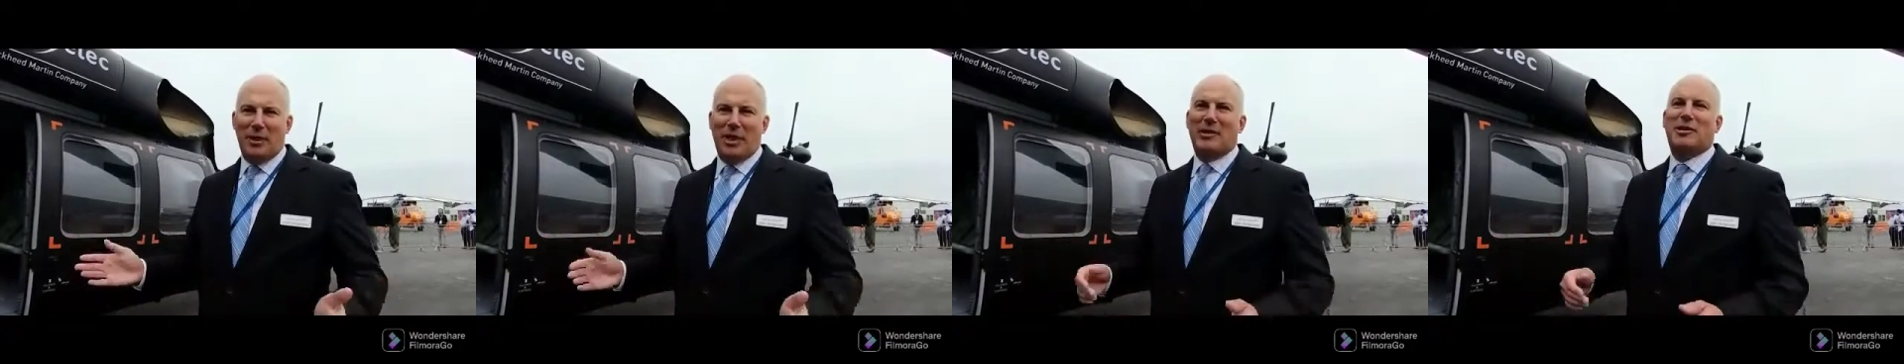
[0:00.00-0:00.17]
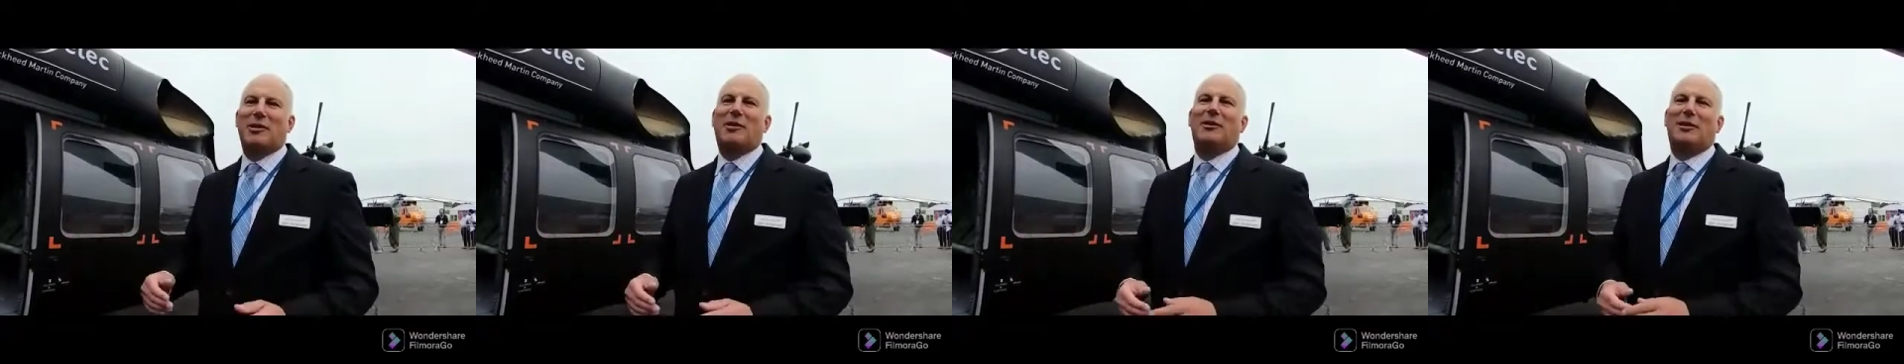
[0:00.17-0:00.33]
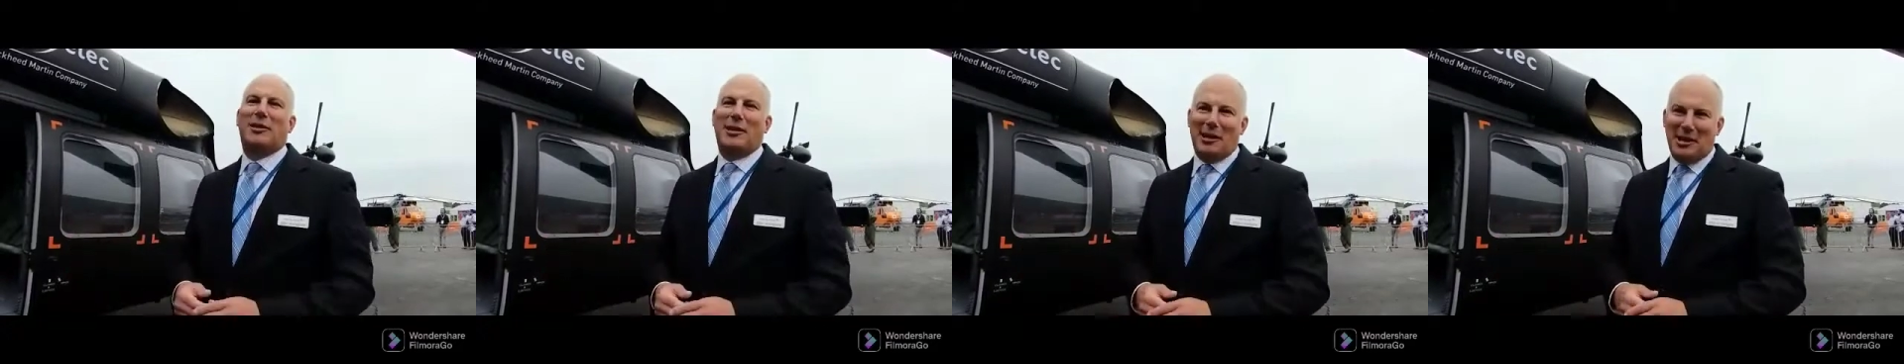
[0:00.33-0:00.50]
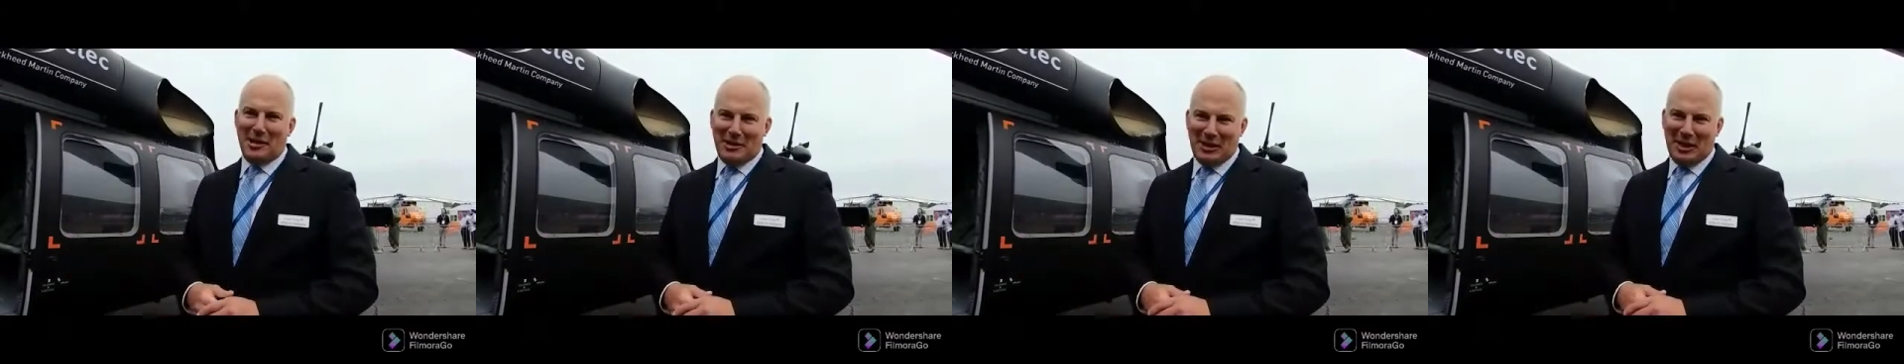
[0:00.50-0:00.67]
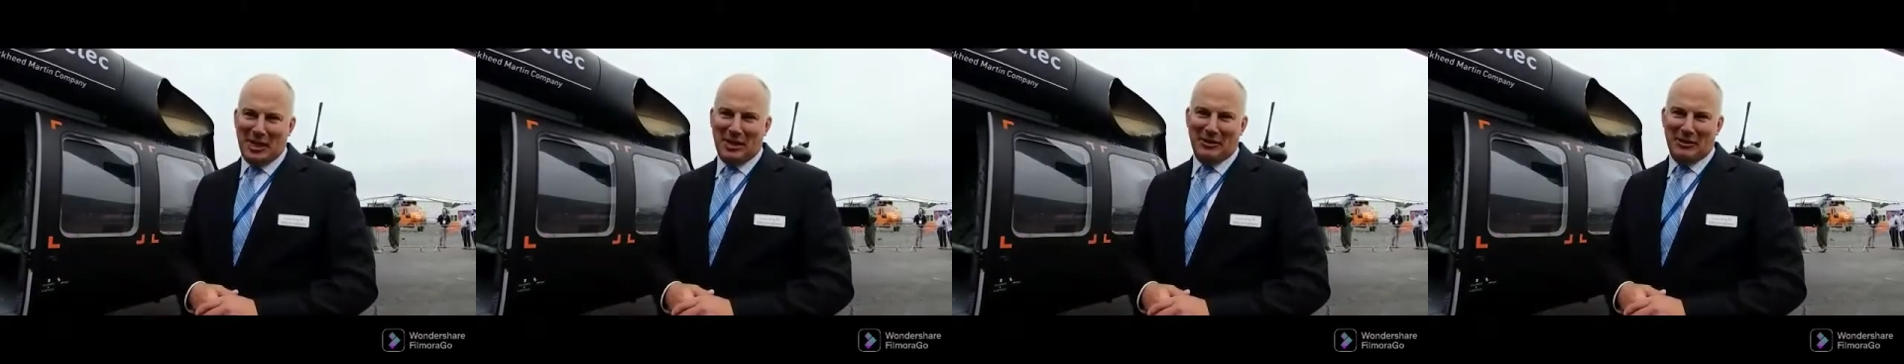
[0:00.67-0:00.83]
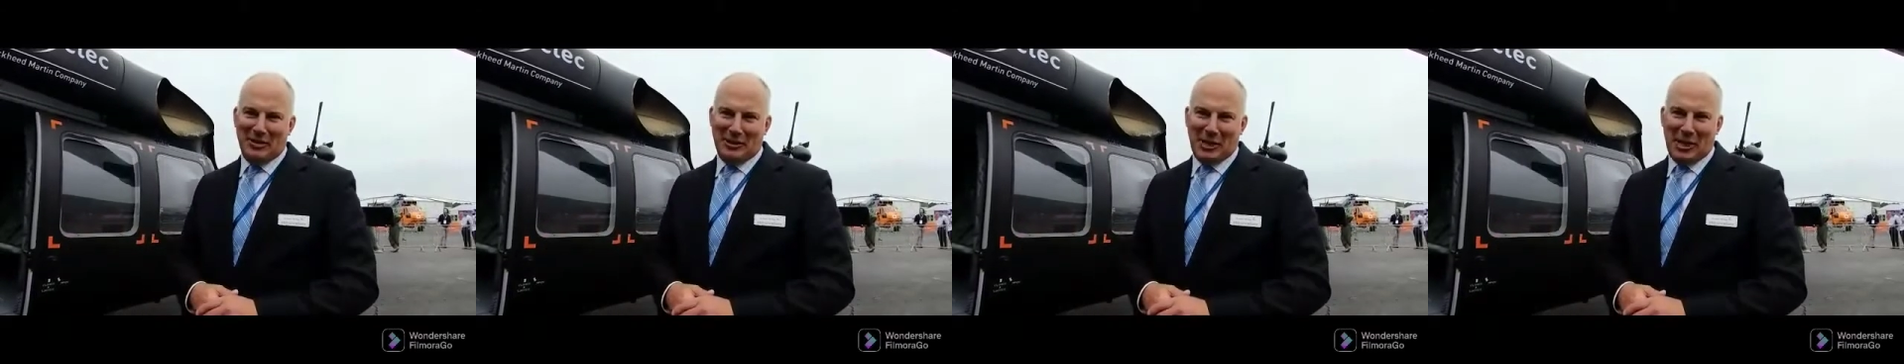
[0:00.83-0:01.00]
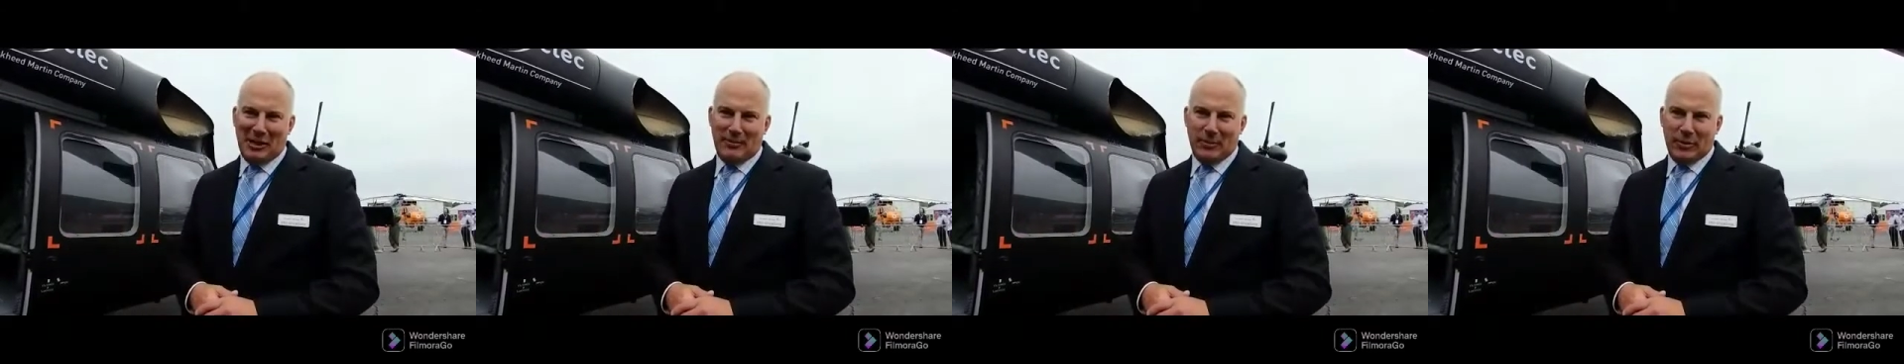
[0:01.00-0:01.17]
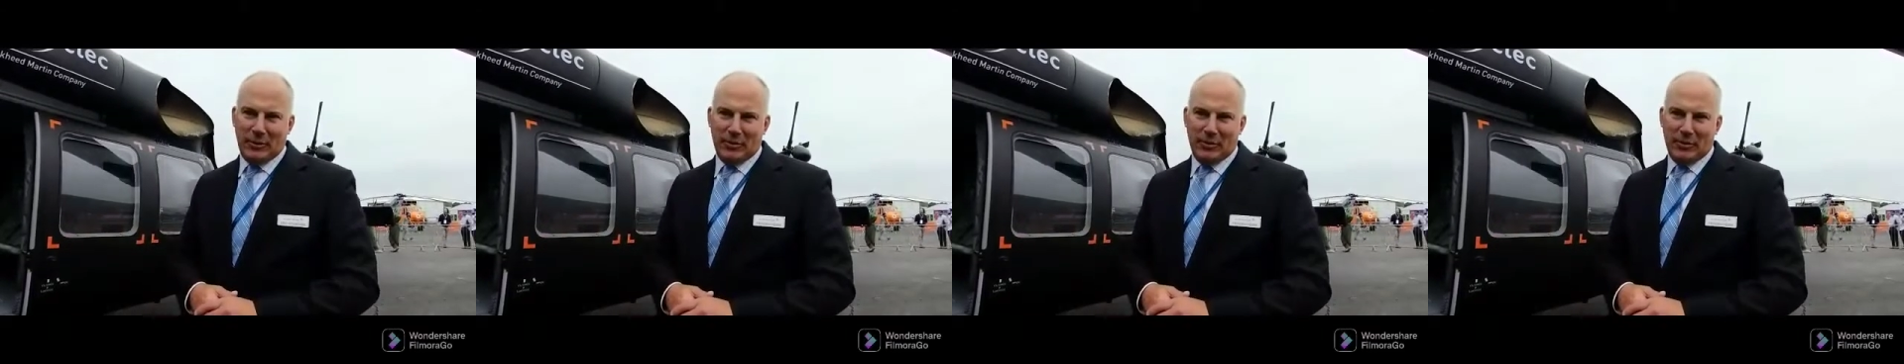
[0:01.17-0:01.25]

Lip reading: That's a lot of helicopters.